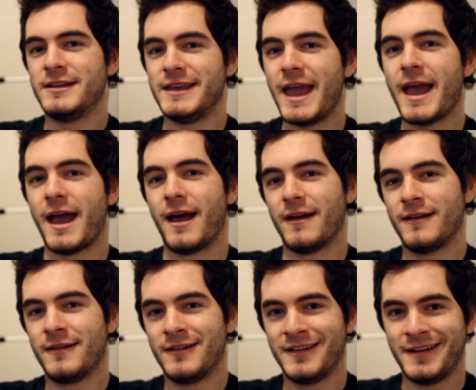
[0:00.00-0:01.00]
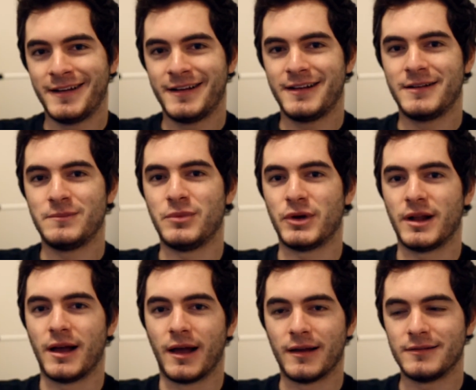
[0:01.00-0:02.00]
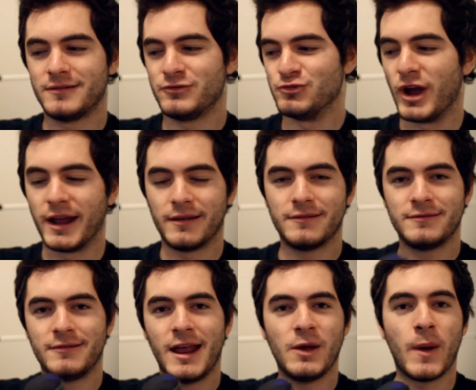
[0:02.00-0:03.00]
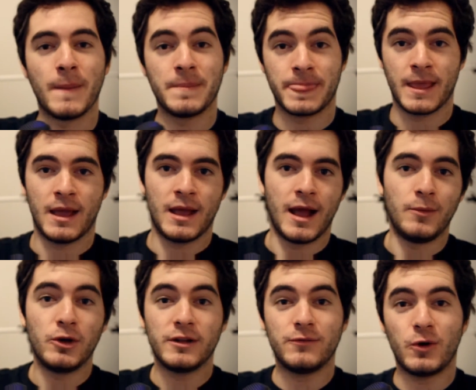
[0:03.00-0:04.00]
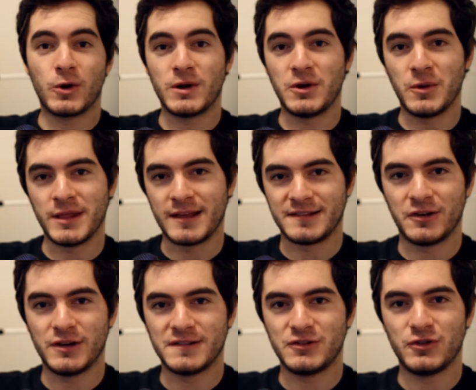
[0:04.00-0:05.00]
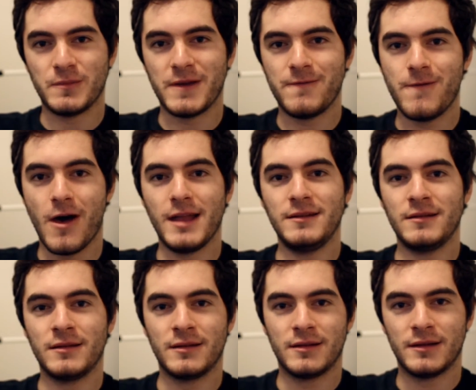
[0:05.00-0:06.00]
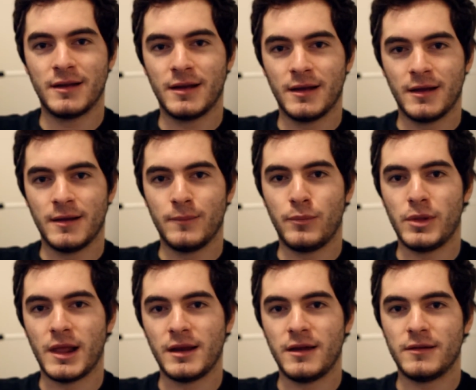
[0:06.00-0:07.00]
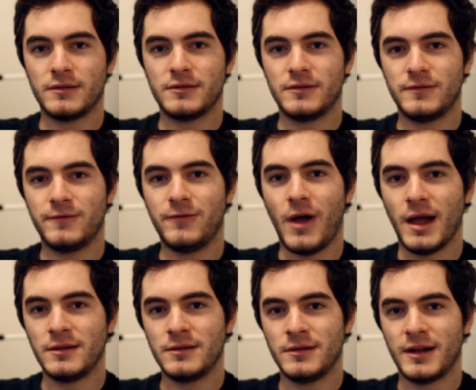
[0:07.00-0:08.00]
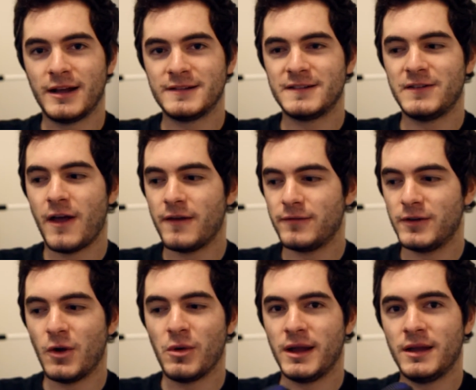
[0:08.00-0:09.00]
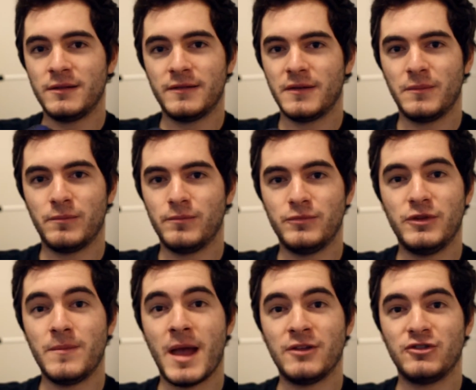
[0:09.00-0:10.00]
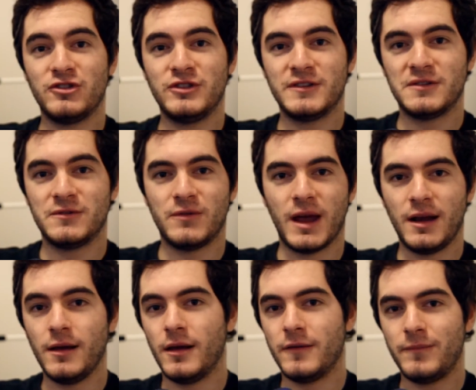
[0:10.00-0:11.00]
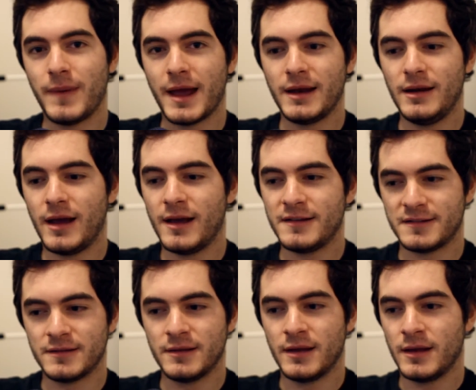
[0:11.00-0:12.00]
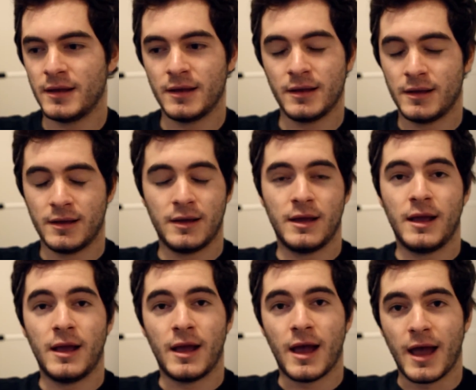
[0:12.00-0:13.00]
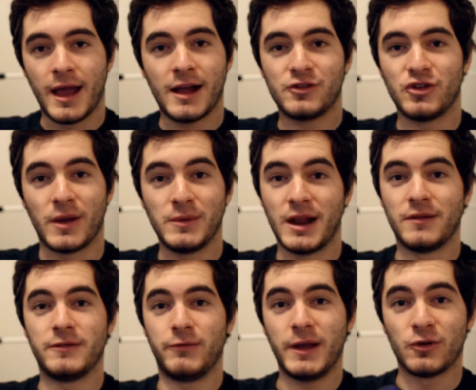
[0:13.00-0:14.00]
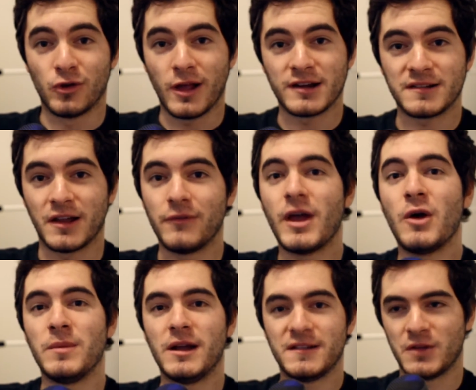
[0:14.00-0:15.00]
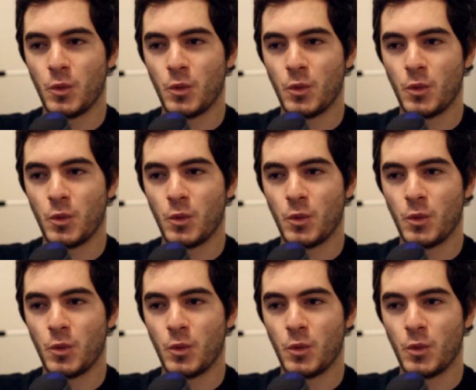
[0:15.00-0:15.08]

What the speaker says: Yeah. But right. Anyway, I'm looking forward to doing that series. It should be fun. Plenty of fun and stuff, going into dimensions and fighting off bad guys. And I'm gonna have to figure a lot of stuff out, because